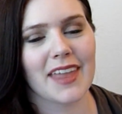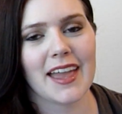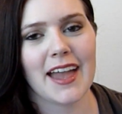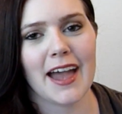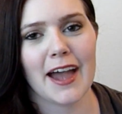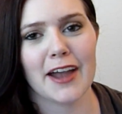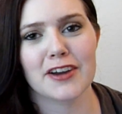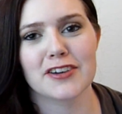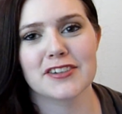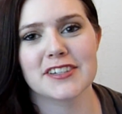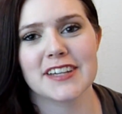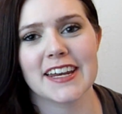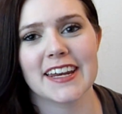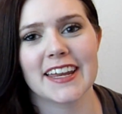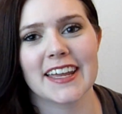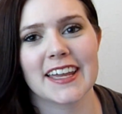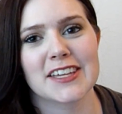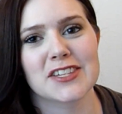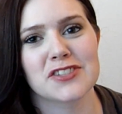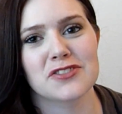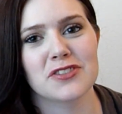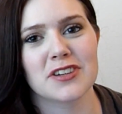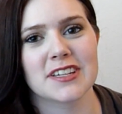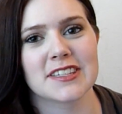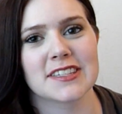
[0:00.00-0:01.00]
how your dating
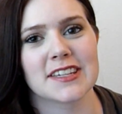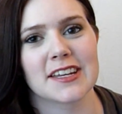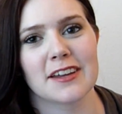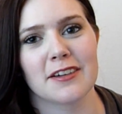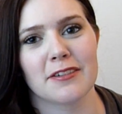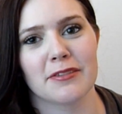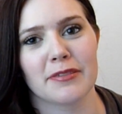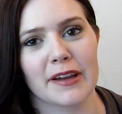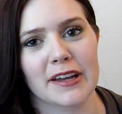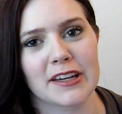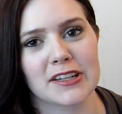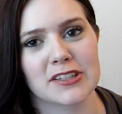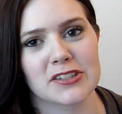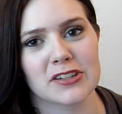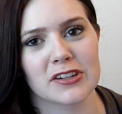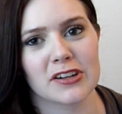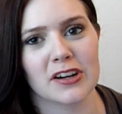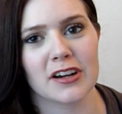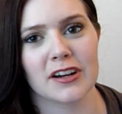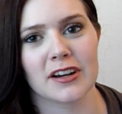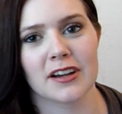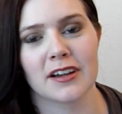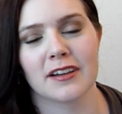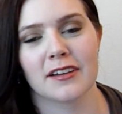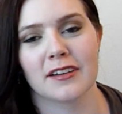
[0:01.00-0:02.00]
history is going to affect your
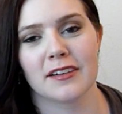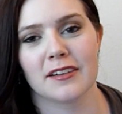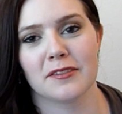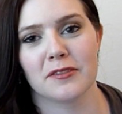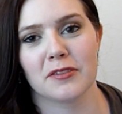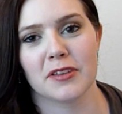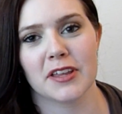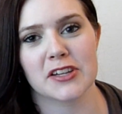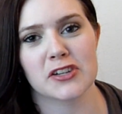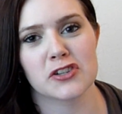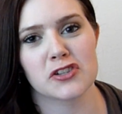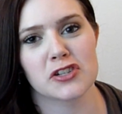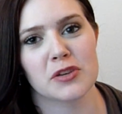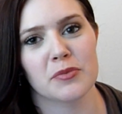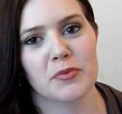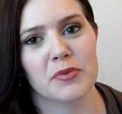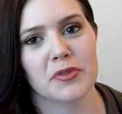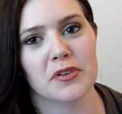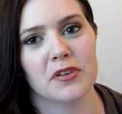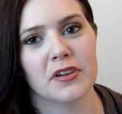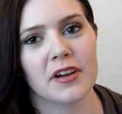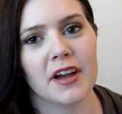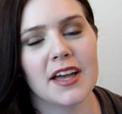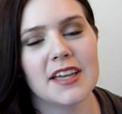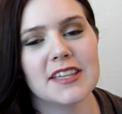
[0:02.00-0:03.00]
relationship
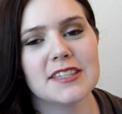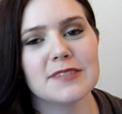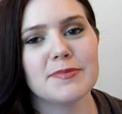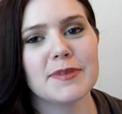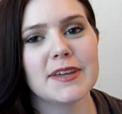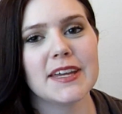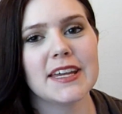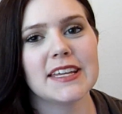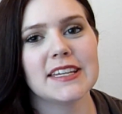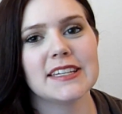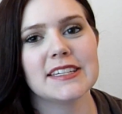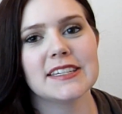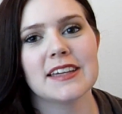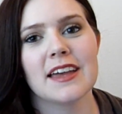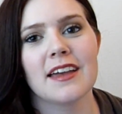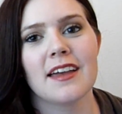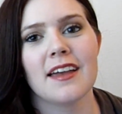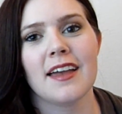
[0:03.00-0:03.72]
with your husband,